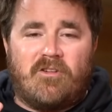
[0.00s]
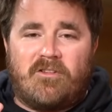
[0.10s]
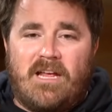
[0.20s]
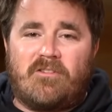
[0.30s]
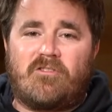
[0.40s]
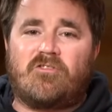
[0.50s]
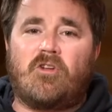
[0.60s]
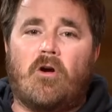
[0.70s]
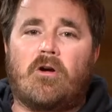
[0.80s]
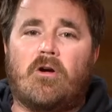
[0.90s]
just a
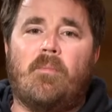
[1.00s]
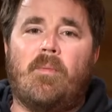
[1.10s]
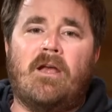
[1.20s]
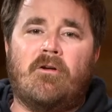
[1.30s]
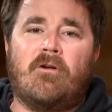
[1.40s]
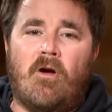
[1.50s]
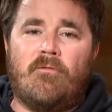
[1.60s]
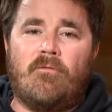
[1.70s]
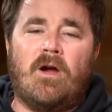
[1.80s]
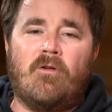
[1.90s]
stark reminder
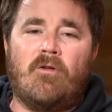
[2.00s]
of where